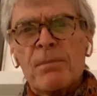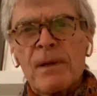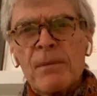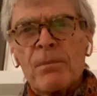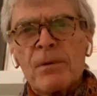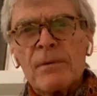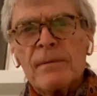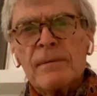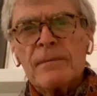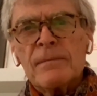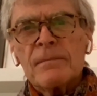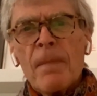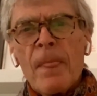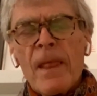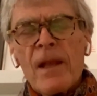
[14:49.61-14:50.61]
people.
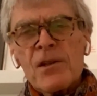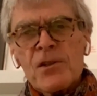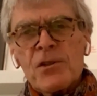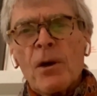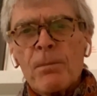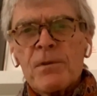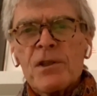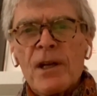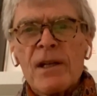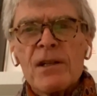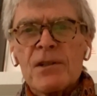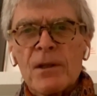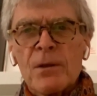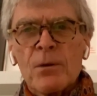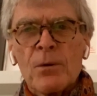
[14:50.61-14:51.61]
Stop
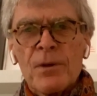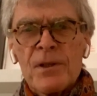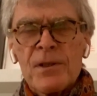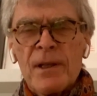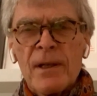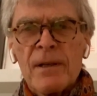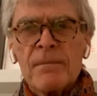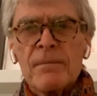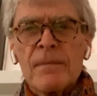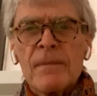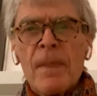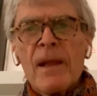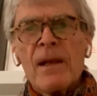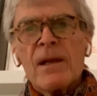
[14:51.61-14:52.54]
changing all the time.